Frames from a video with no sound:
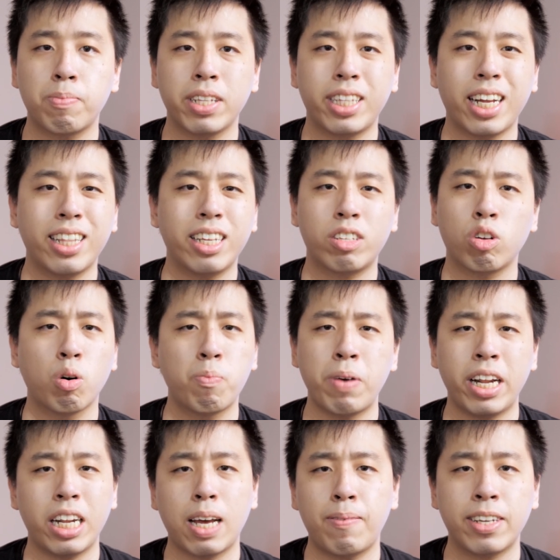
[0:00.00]
but then this whole
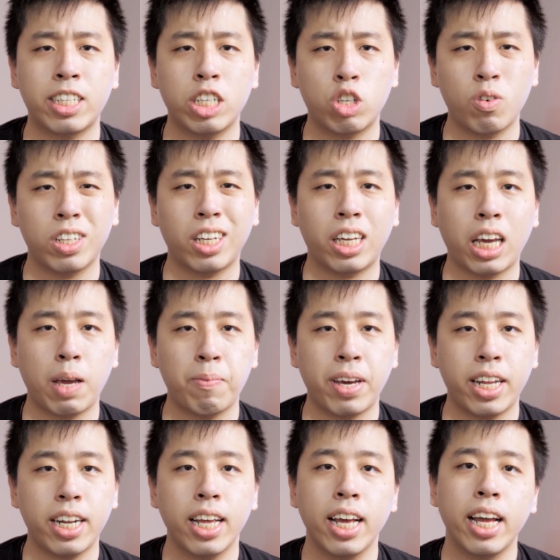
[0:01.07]
pandemic situation came
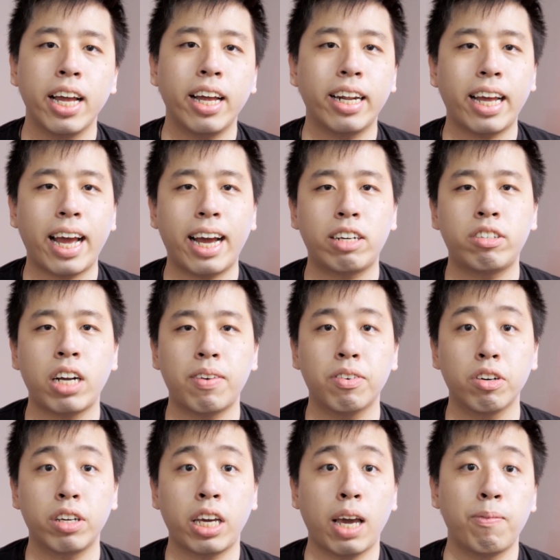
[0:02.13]
in and air
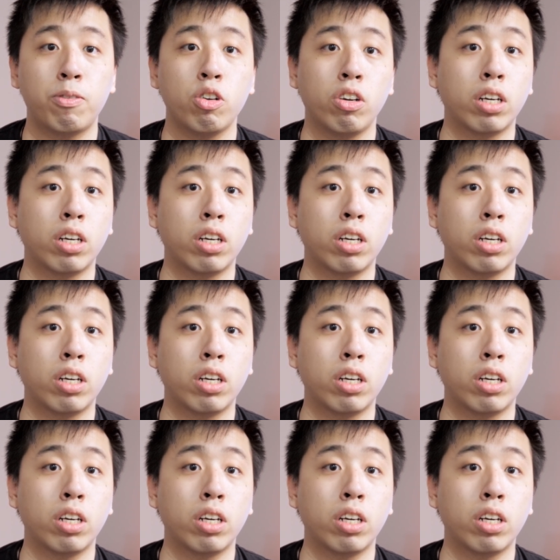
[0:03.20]
travel came to a